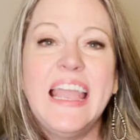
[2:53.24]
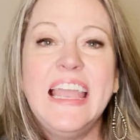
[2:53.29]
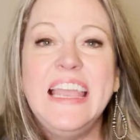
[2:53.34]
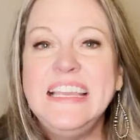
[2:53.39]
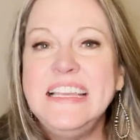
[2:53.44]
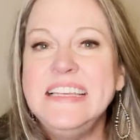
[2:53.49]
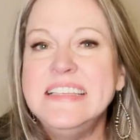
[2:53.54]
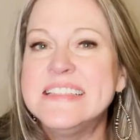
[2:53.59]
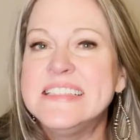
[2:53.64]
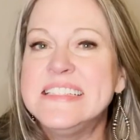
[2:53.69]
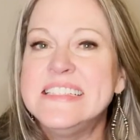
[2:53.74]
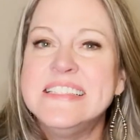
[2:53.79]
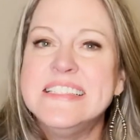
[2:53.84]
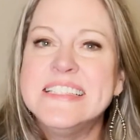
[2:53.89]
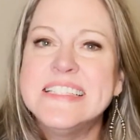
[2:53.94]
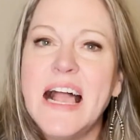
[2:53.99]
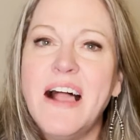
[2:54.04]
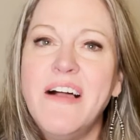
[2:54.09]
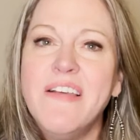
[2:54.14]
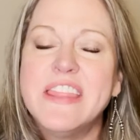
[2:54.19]
East and
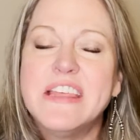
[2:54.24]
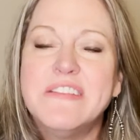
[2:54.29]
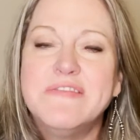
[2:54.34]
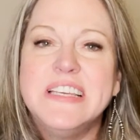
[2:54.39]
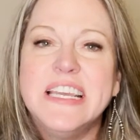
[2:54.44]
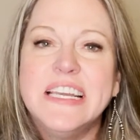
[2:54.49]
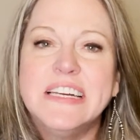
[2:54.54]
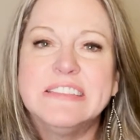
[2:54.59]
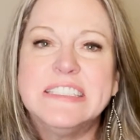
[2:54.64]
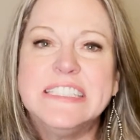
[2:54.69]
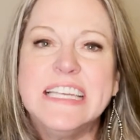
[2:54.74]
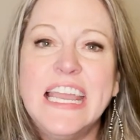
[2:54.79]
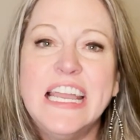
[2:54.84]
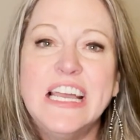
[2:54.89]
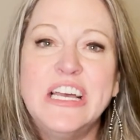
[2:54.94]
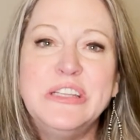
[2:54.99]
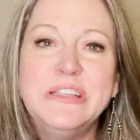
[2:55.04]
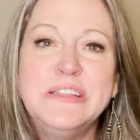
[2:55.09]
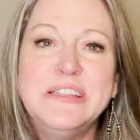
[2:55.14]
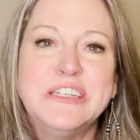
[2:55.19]
south of
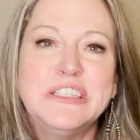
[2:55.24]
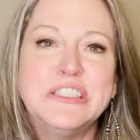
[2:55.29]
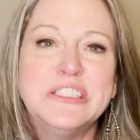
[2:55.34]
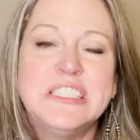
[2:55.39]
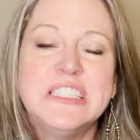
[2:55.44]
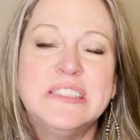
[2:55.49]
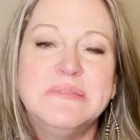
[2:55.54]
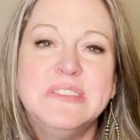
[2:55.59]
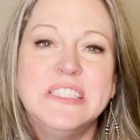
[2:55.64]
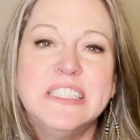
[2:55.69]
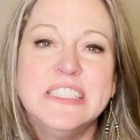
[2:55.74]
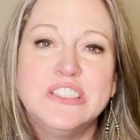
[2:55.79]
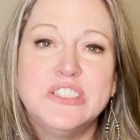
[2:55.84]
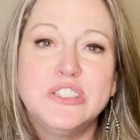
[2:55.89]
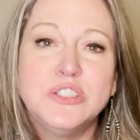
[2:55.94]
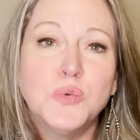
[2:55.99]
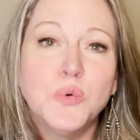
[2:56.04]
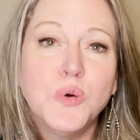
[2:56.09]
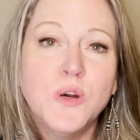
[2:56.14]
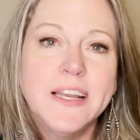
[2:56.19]
downtown, there's some
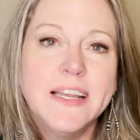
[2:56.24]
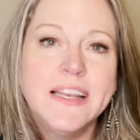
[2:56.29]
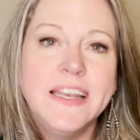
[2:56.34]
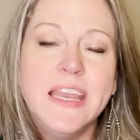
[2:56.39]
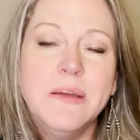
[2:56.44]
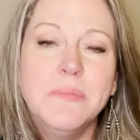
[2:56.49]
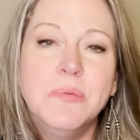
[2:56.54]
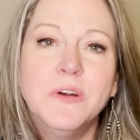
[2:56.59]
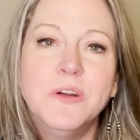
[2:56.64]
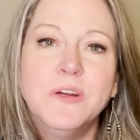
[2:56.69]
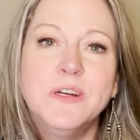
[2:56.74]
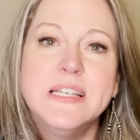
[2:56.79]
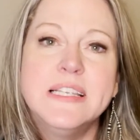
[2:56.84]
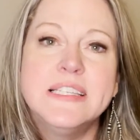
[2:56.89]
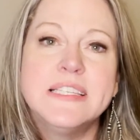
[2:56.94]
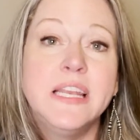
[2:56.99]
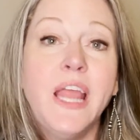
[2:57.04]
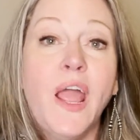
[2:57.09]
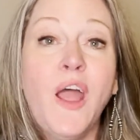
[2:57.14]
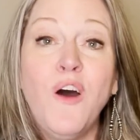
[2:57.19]
historic neighborhoods
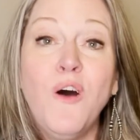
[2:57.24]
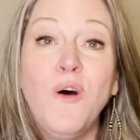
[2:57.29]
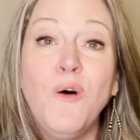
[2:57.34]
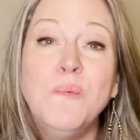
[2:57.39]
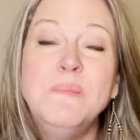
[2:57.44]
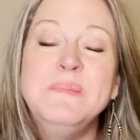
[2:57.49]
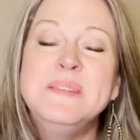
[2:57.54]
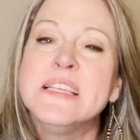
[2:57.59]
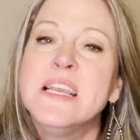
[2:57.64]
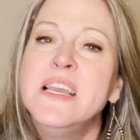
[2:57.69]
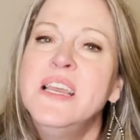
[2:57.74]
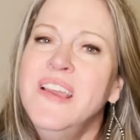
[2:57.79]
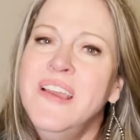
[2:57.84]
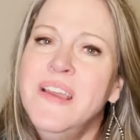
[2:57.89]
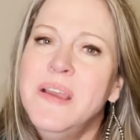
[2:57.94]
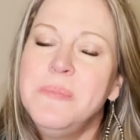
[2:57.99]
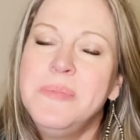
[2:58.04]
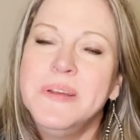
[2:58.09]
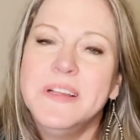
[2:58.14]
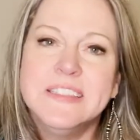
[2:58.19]
and homes
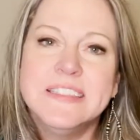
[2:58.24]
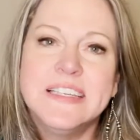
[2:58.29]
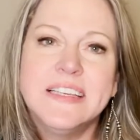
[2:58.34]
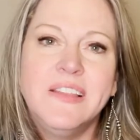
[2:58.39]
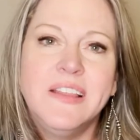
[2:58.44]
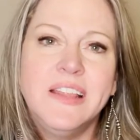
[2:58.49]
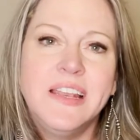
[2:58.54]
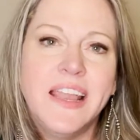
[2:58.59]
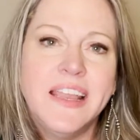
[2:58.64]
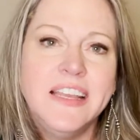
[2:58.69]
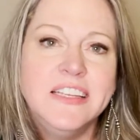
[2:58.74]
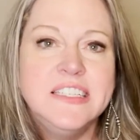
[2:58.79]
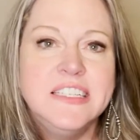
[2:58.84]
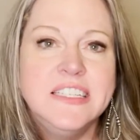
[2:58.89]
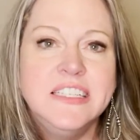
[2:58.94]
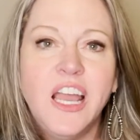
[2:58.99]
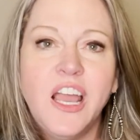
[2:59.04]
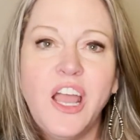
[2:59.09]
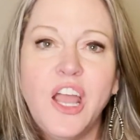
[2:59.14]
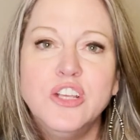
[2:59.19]
built in the
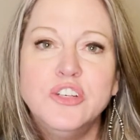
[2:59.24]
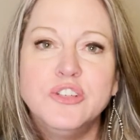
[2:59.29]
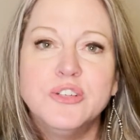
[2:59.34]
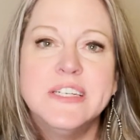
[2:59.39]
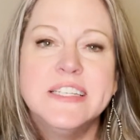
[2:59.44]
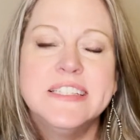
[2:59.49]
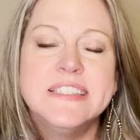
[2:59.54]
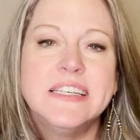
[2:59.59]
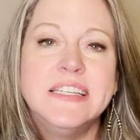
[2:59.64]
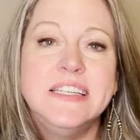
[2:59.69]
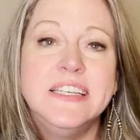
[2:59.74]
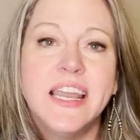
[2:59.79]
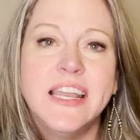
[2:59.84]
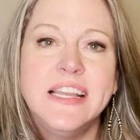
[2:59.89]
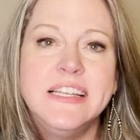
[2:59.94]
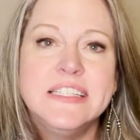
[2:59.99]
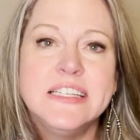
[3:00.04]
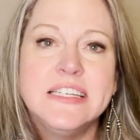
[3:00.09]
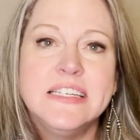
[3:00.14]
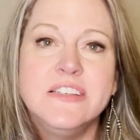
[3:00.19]
1900s and
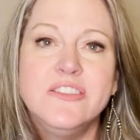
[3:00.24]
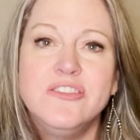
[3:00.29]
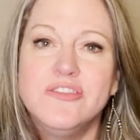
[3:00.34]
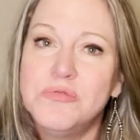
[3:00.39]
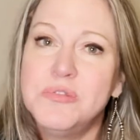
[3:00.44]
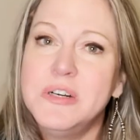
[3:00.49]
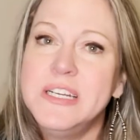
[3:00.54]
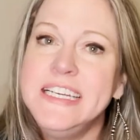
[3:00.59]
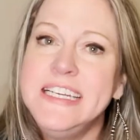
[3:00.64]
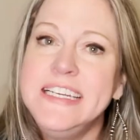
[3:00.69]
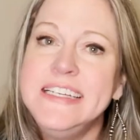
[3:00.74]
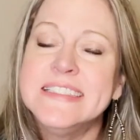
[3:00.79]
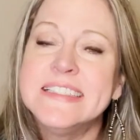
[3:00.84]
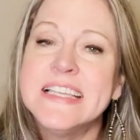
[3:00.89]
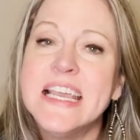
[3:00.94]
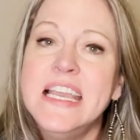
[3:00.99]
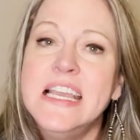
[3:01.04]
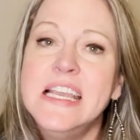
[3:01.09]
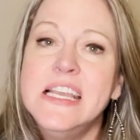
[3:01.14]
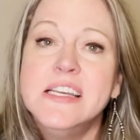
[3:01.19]
1920s,
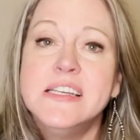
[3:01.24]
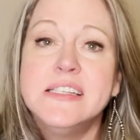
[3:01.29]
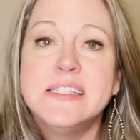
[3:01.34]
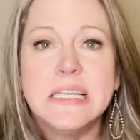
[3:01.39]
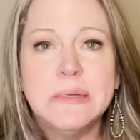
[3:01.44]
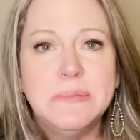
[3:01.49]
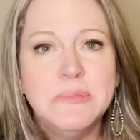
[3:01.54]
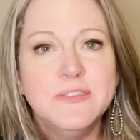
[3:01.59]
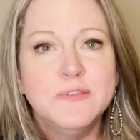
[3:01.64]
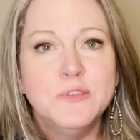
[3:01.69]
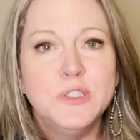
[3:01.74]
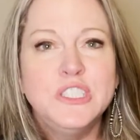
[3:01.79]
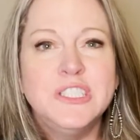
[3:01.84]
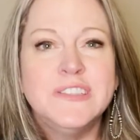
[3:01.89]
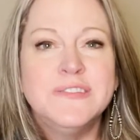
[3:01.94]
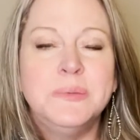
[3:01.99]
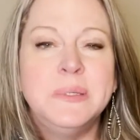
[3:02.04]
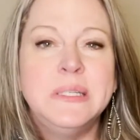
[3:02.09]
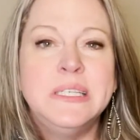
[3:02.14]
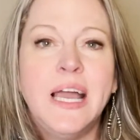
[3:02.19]
some of which
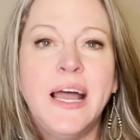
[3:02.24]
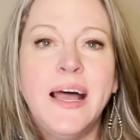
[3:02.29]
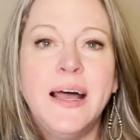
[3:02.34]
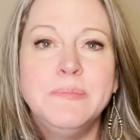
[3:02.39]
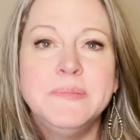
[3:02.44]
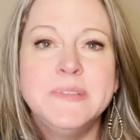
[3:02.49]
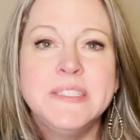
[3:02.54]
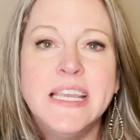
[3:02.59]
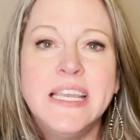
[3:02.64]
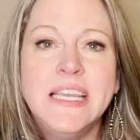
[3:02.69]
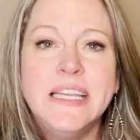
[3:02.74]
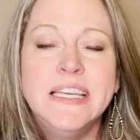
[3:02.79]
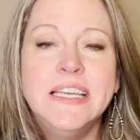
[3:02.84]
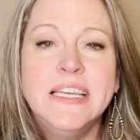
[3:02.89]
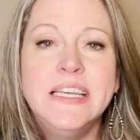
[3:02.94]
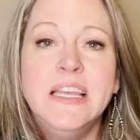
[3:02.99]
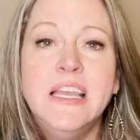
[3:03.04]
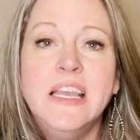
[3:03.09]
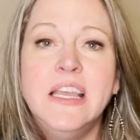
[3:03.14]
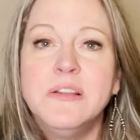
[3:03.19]
have been
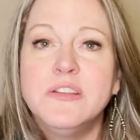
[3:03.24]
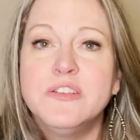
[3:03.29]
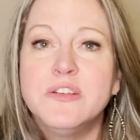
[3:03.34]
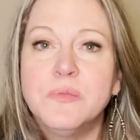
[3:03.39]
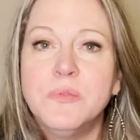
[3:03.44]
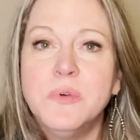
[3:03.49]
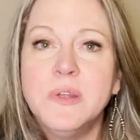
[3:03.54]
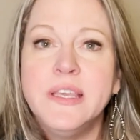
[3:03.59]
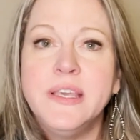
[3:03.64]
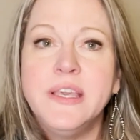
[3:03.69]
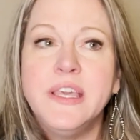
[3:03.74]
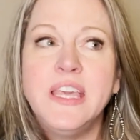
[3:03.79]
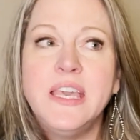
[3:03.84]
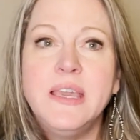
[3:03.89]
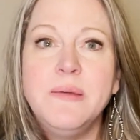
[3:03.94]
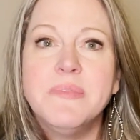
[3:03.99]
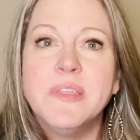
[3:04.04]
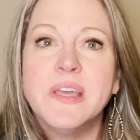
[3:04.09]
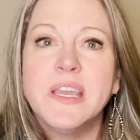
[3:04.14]
updated to really keep the